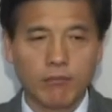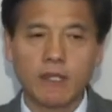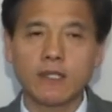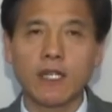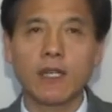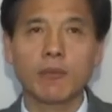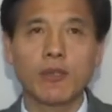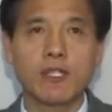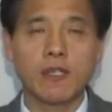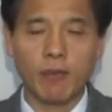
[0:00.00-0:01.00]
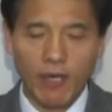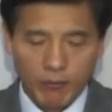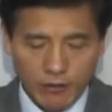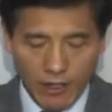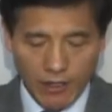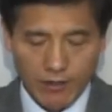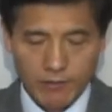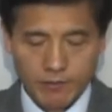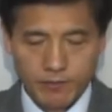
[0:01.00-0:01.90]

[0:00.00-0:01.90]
be surprised as